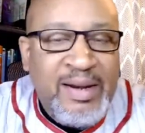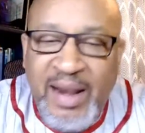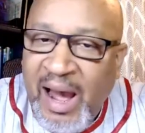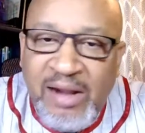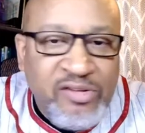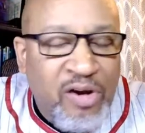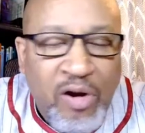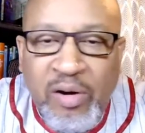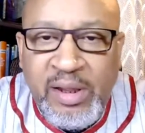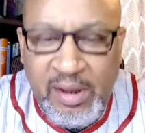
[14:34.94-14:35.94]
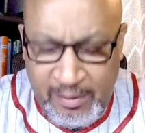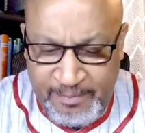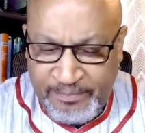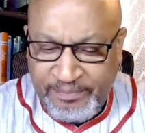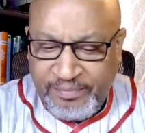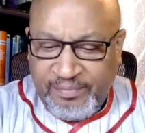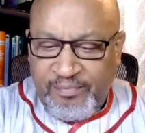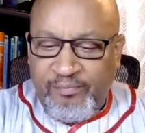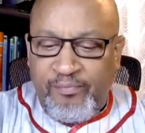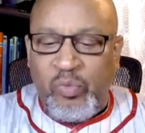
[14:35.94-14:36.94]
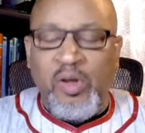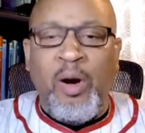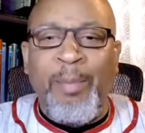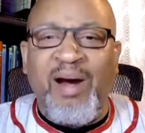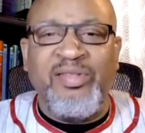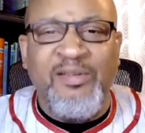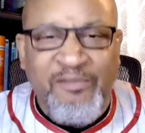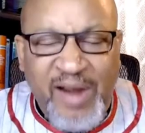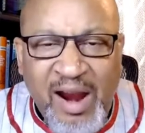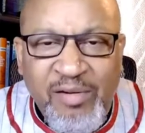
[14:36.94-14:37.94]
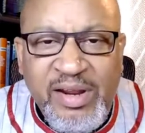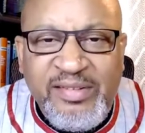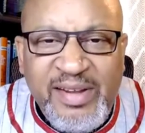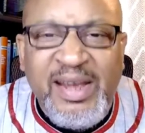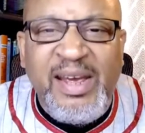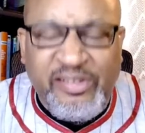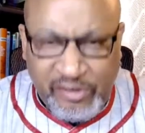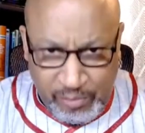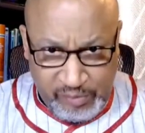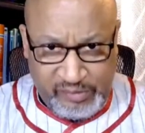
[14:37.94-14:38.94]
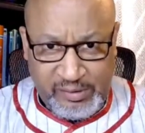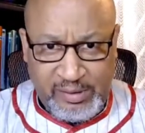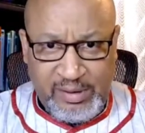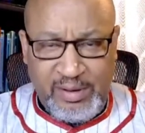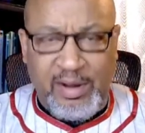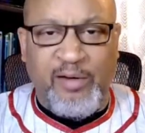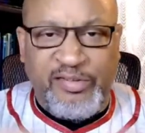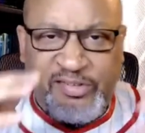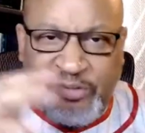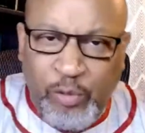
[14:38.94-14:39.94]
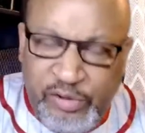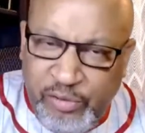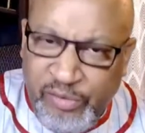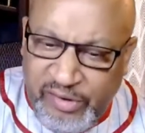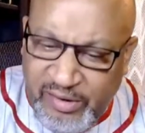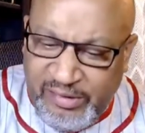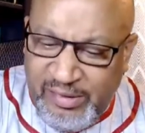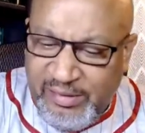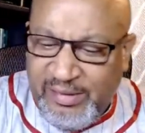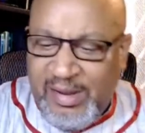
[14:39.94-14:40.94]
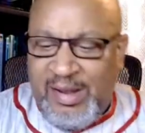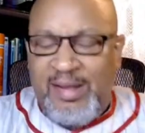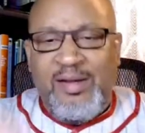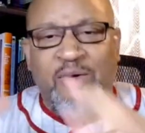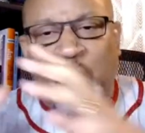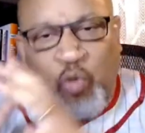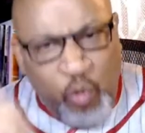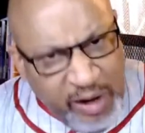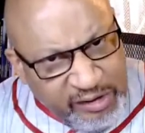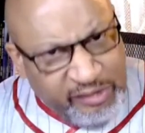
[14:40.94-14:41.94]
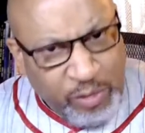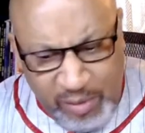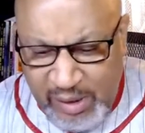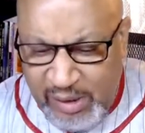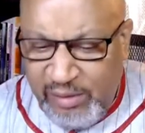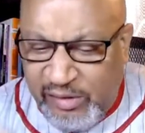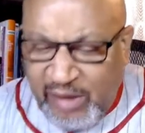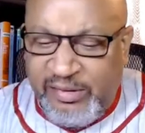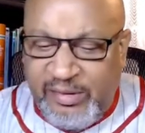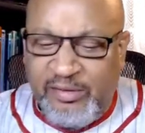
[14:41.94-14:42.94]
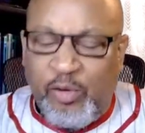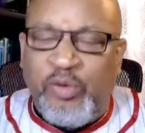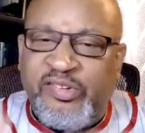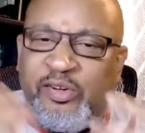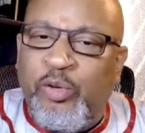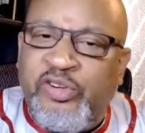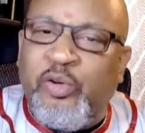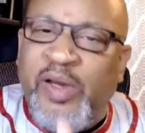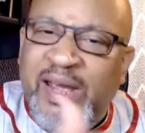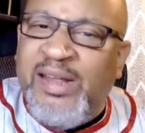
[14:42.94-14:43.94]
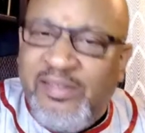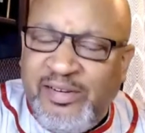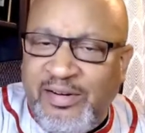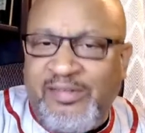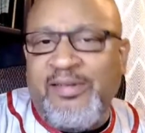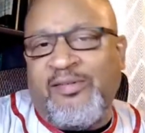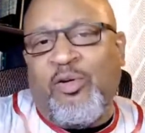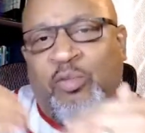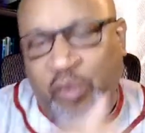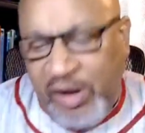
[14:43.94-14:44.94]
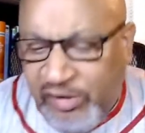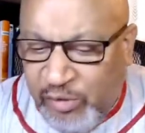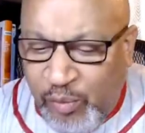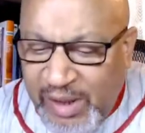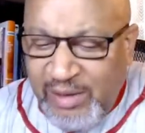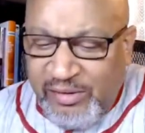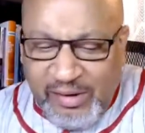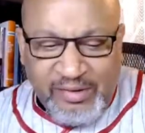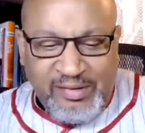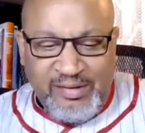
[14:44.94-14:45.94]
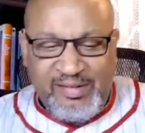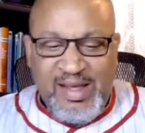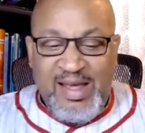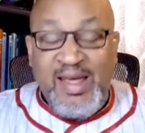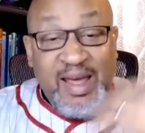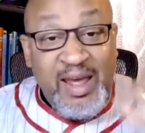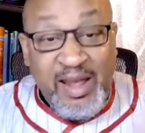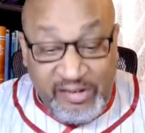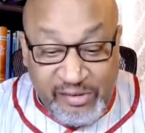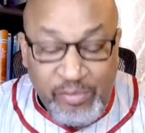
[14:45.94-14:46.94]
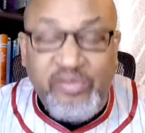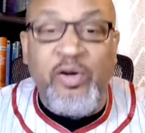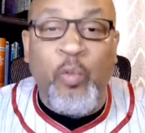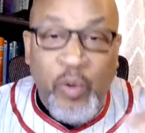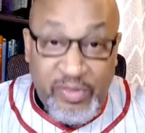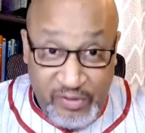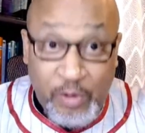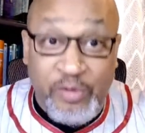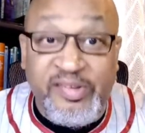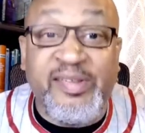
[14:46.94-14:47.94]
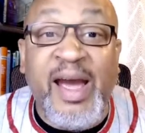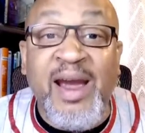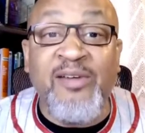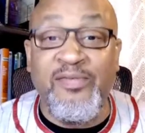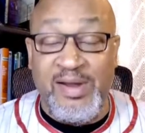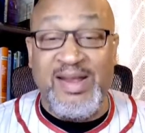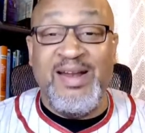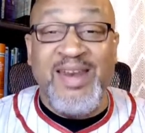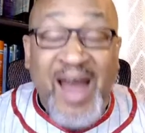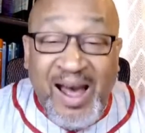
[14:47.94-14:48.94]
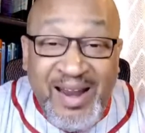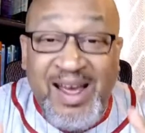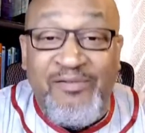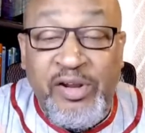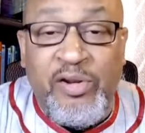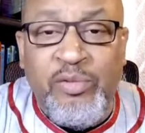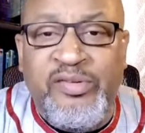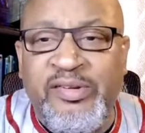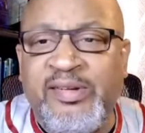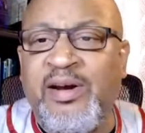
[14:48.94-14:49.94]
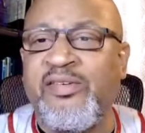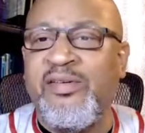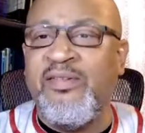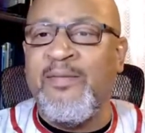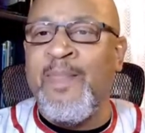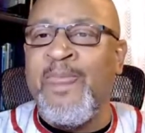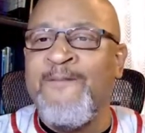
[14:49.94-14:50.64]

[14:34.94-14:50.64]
not talking about the various issues of social justice, racial justice, or social injustice or racial injustice issues with your staff, not having those discussions.